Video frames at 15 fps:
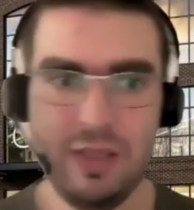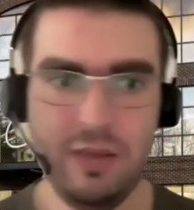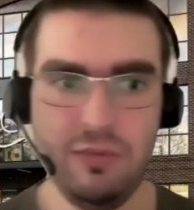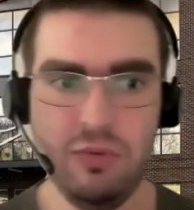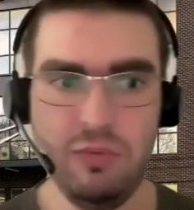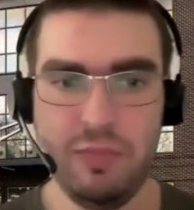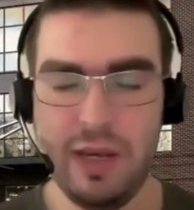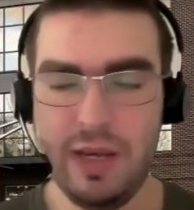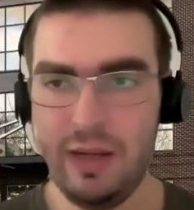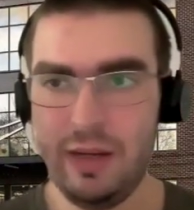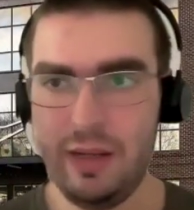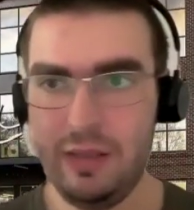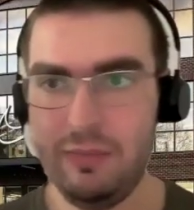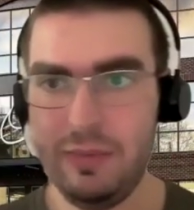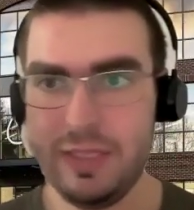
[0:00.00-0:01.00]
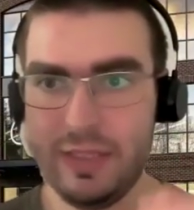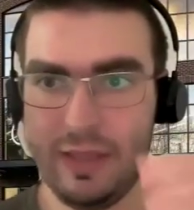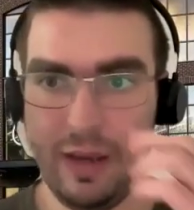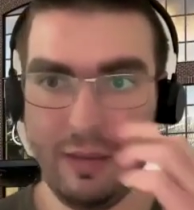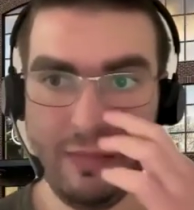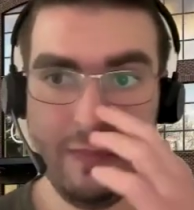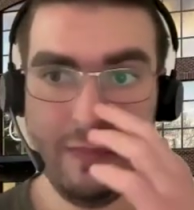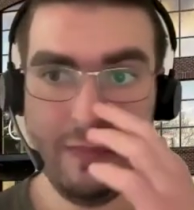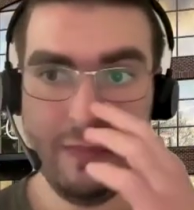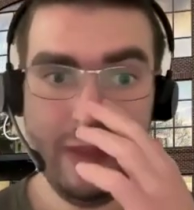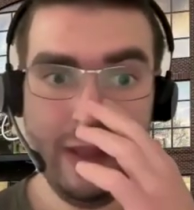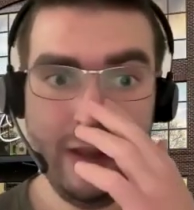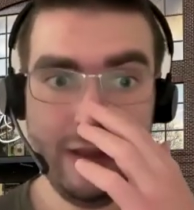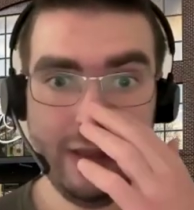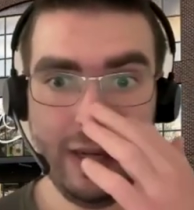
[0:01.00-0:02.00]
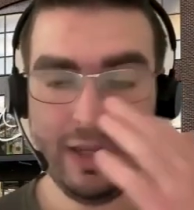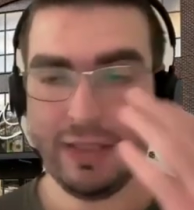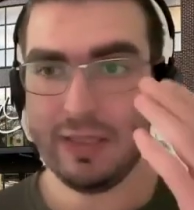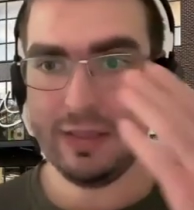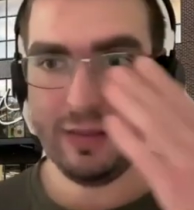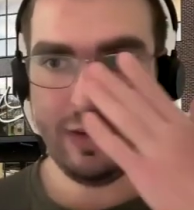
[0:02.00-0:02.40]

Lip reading: if you pair it with some tricks